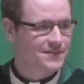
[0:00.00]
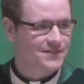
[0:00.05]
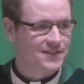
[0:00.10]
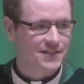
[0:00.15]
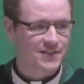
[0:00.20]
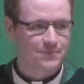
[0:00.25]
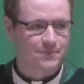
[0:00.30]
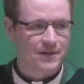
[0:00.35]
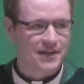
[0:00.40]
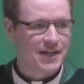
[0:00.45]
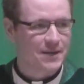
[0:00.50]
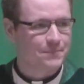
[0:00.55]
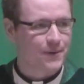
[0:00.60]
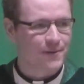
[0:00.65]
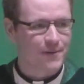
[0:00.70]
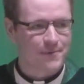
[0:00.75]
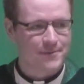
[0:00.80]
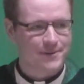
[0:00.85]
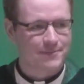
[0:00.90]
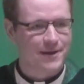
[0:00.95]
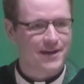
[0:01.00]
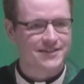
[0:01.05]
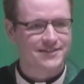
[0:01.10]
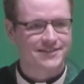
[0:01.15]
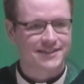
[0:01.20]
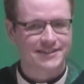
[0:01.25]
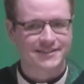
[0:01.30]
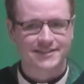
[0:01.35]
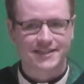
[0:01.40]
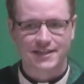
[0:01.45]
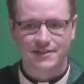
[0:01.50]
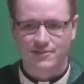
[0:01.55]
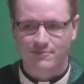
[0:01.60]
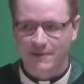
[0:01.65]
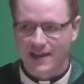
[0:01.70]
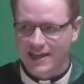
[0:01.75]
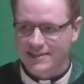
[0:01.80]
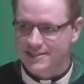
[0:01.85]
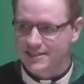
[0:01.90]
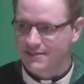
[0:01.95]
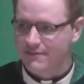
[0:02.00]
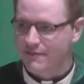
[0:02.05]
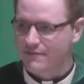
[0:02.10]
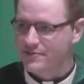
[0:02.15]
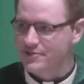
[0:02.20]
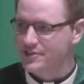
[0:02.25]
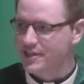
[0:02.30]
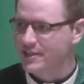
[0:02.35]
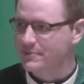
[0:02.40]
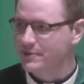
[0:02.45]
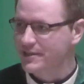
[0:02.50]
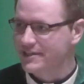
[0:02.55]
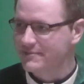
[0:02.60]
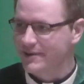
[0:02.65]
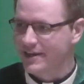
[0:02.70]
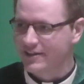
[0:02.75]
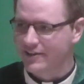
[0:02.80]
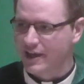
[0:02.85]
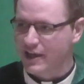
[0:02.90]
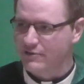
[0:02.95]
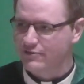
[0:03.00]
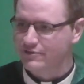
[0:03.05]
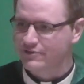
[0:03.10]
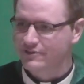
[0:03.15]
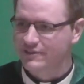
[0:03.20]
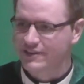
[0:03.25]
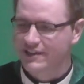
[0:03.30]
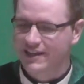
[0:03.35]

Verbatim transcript: celebrating probably my 16th Mass that I've ever celebrated in my life.